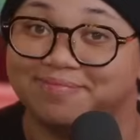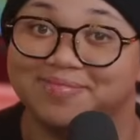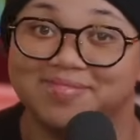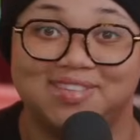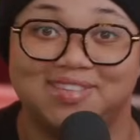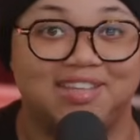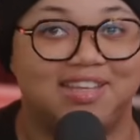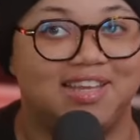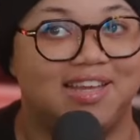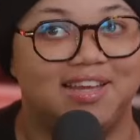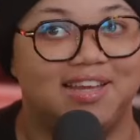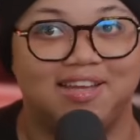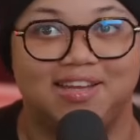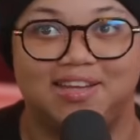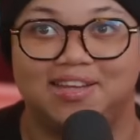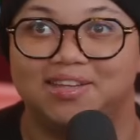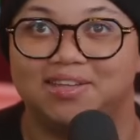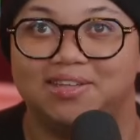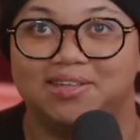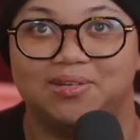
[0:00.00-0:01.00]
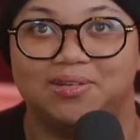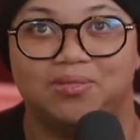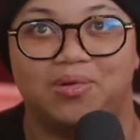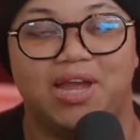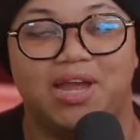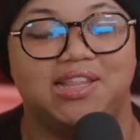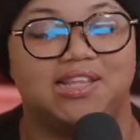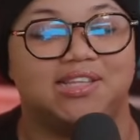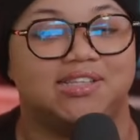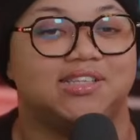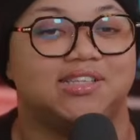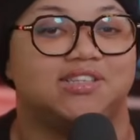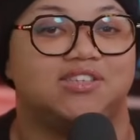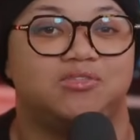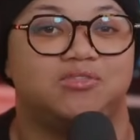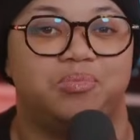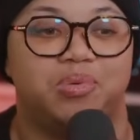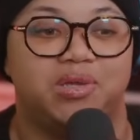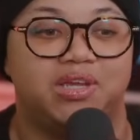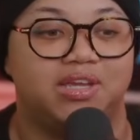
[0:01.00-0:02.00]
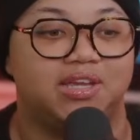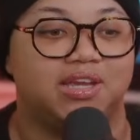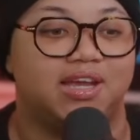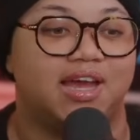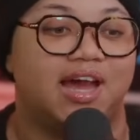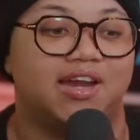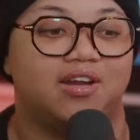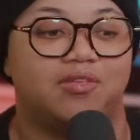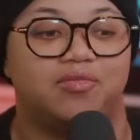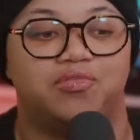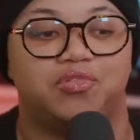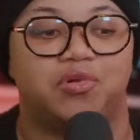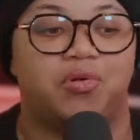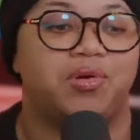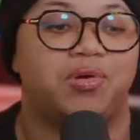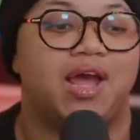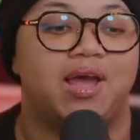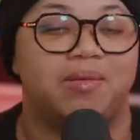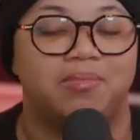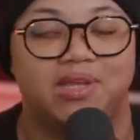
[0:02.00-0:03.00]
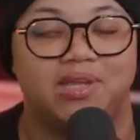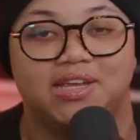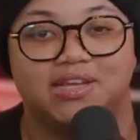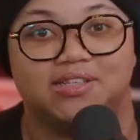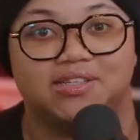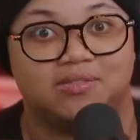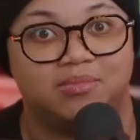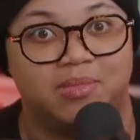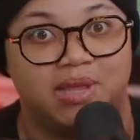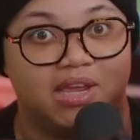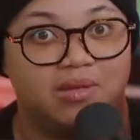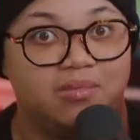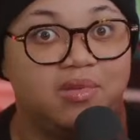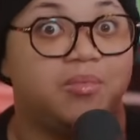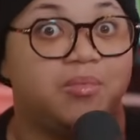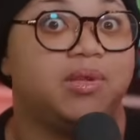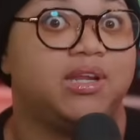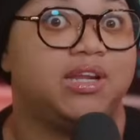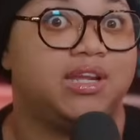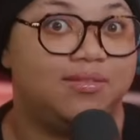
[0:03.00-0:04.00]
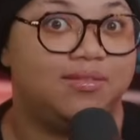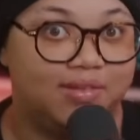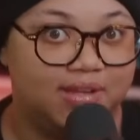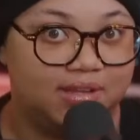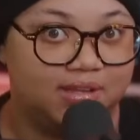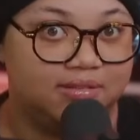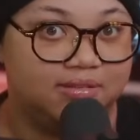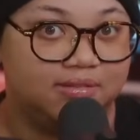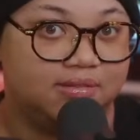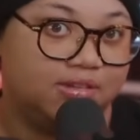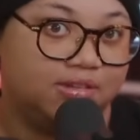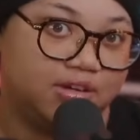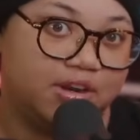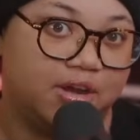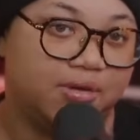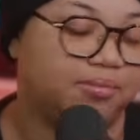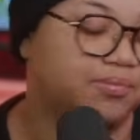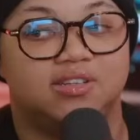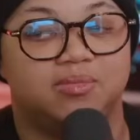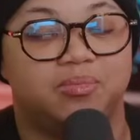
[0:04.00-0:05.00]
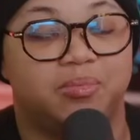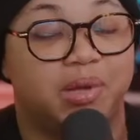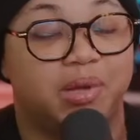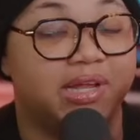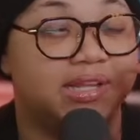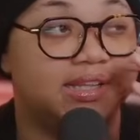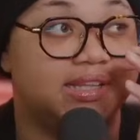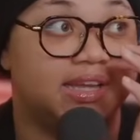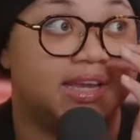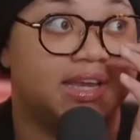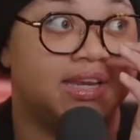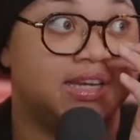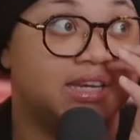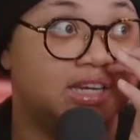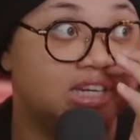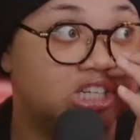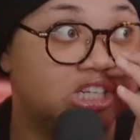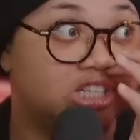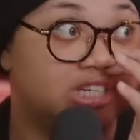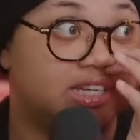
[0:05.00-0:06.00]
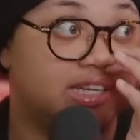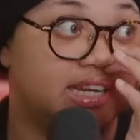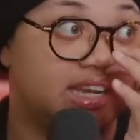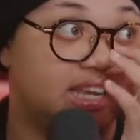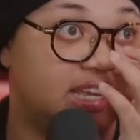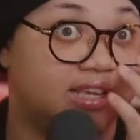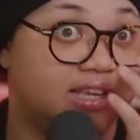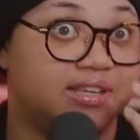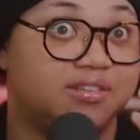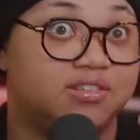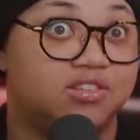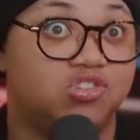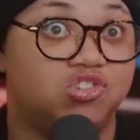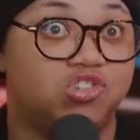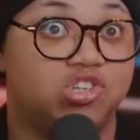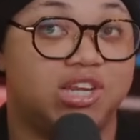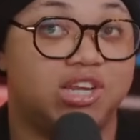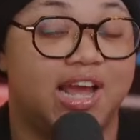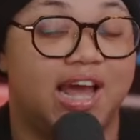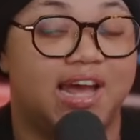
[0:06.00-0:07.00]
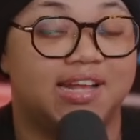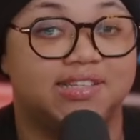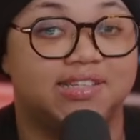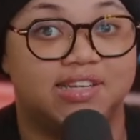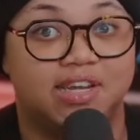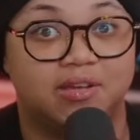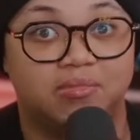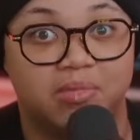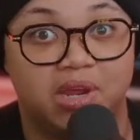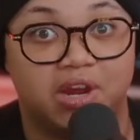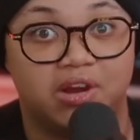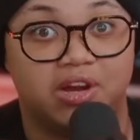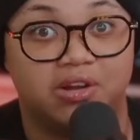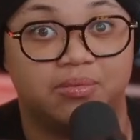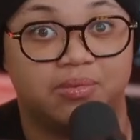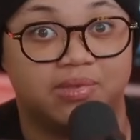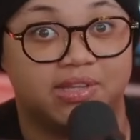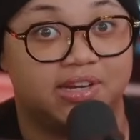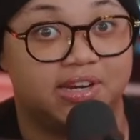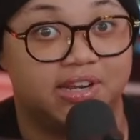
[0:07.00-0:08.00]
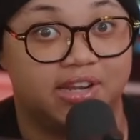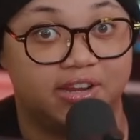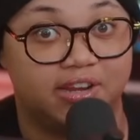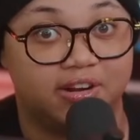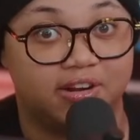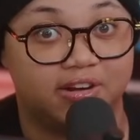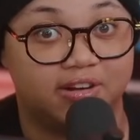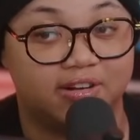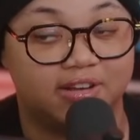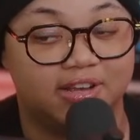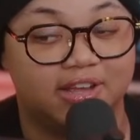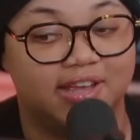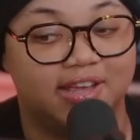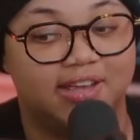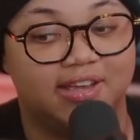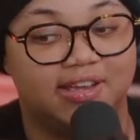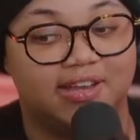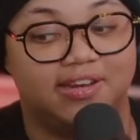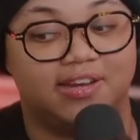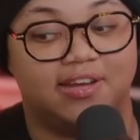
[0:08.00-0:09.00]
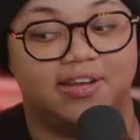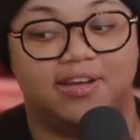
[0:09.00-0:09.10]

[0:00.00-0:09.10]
the way that this is being kind of thrown at me is making me believe it, you know. But the condition is she has to get married within a year, and